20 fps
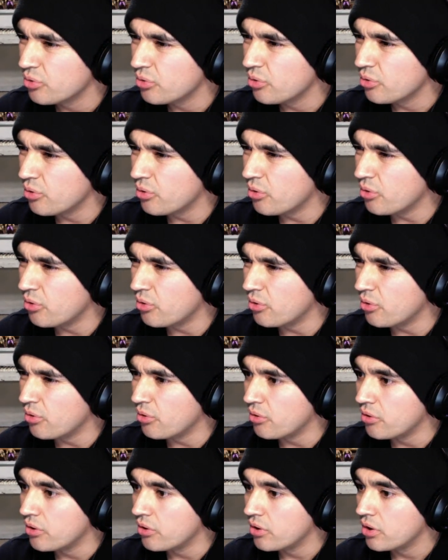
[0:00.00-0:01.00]
Oh,
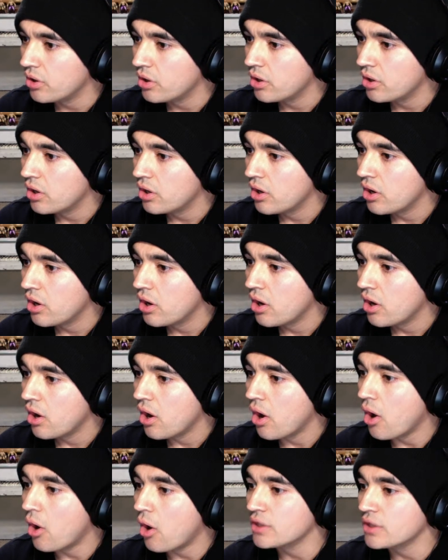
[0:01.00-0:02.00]

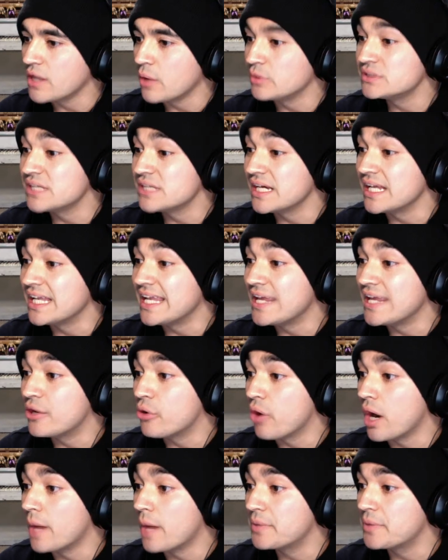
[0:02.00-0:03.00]
that was an illegal
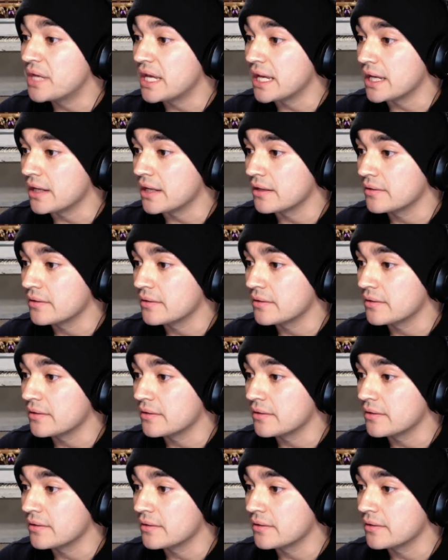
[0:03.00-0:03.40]
up kick.